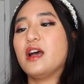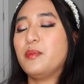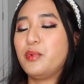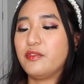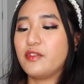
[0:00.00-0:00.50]

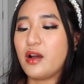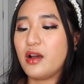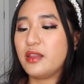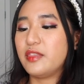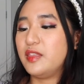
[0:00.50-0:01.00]
up, we've
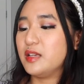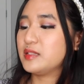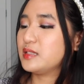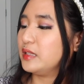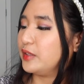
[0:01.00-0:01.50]
got
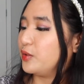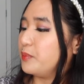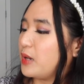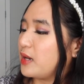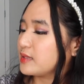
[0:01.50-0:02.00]
this little
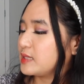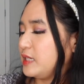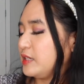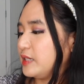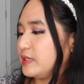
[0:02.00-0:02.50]
box
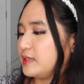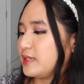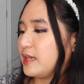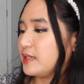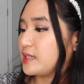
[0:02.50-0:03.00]
here. It
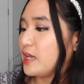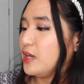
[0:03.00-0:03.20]
says